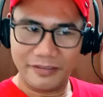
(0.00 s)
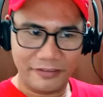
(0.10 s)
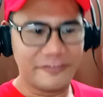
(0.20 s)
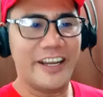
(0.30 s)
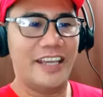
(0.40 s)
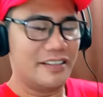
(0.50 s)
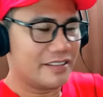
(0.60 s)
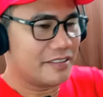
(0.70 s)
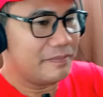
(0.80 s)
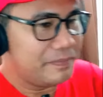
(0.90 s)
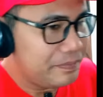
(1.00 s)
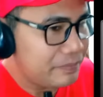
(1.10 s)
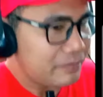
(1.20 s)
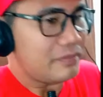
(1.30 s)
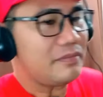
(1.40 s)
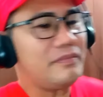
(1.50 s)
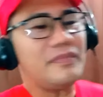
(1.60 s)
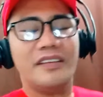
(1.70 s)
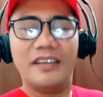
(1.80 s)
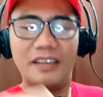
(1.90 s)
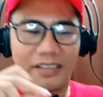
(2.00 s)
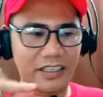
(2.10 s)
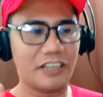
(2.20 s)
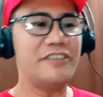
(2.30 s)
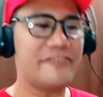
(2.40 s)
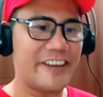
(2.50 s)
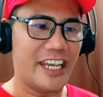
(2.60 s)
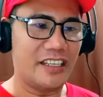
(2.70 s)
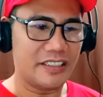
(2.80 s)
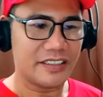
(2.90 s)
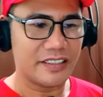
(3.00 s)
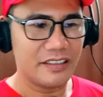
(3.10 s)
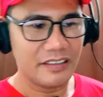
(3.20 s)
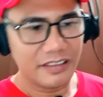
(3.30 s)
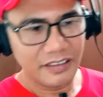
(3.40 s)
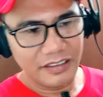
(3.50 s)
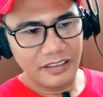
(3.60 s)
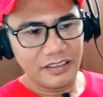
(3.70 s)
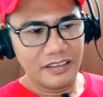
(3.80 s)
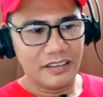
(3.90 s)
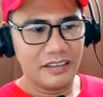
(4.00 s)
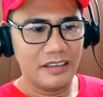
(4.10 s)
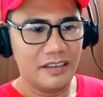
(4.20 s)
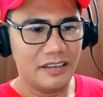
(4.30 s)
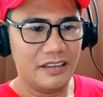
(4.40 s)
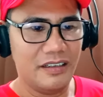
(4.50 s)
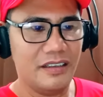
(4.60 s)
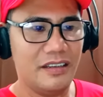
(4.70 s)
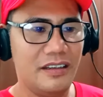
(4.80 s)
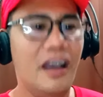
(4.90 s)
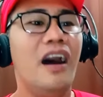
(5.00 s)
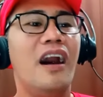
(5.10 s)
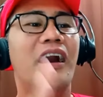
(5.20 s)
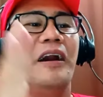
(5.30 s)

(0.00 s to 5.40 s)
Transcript: France. Is it's got to be Miss France. Grand. France.